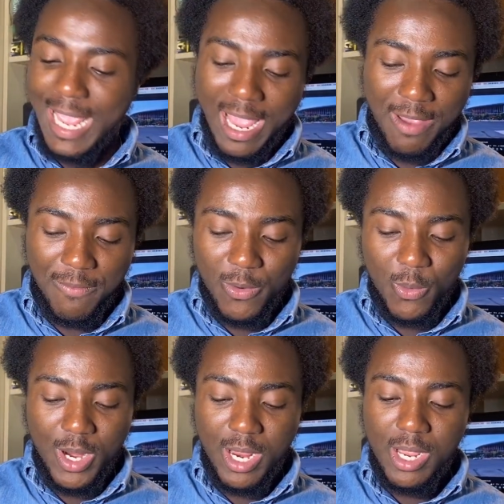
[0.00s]

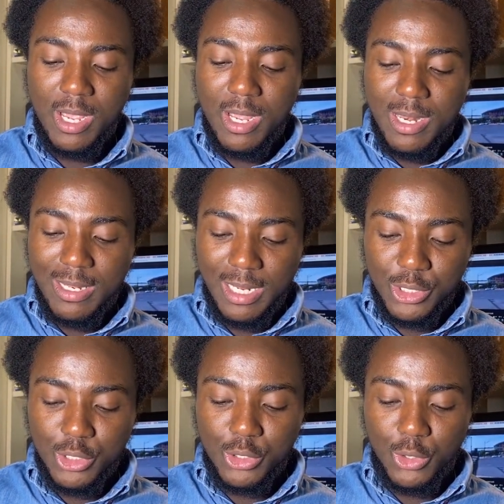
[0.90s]
everywhere
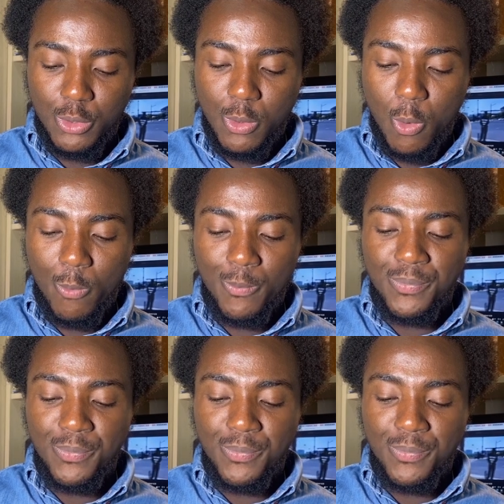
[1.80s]
that you go.